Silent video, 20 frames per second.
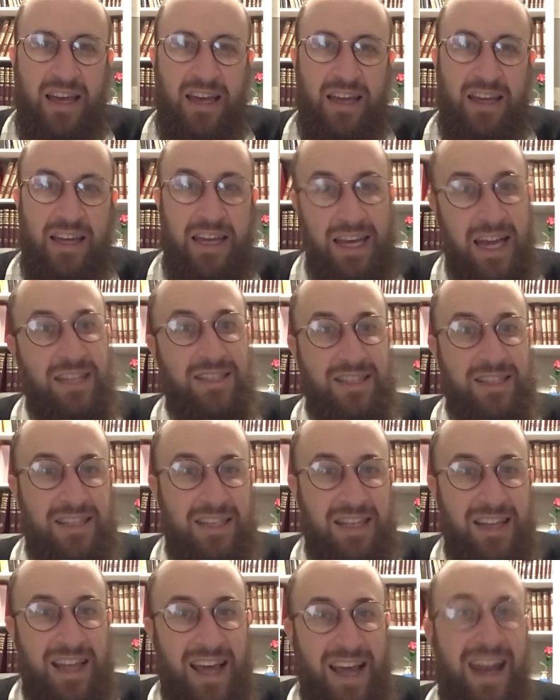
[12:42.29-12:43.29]
He has to
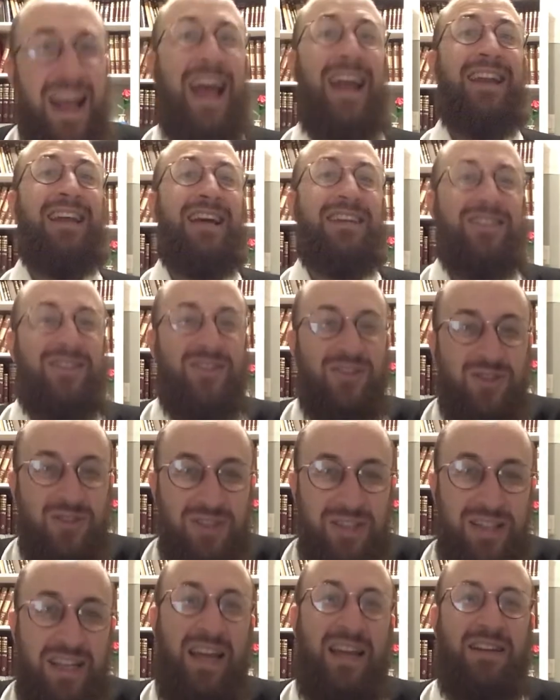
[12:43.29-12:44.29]
see that, and he has to
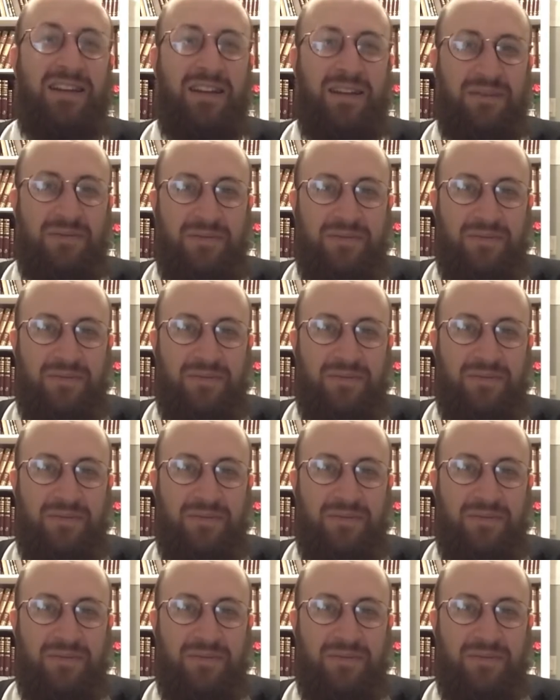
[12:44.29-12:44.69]
understand it.